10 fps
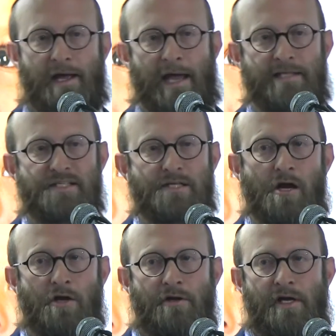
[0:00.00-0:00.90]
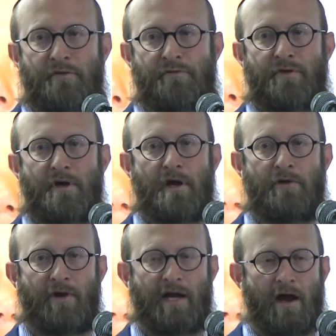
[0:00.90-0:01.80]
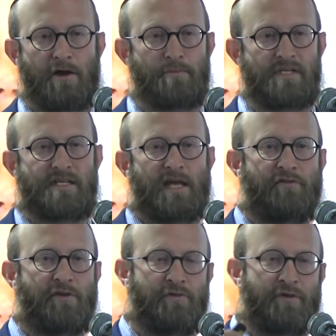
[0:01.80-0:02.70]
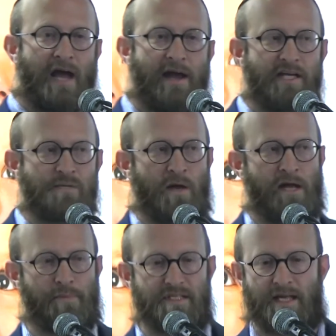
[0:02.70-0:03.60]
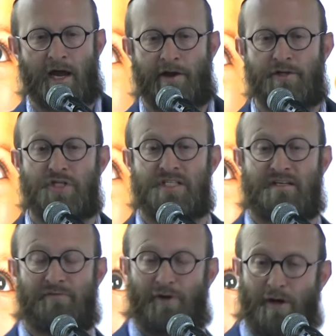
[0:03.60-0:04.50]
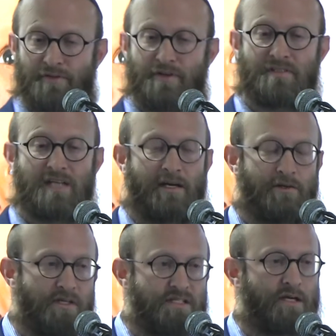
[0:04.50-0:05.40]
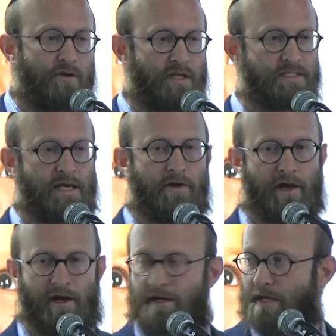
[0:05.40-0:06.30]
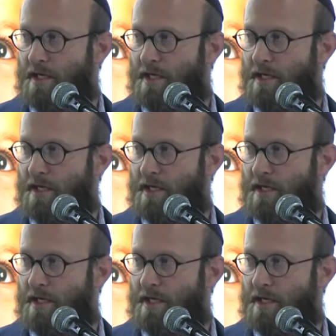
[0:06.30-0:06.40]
And so if an unexplained miscarriage is involved in the diagnostic criteria,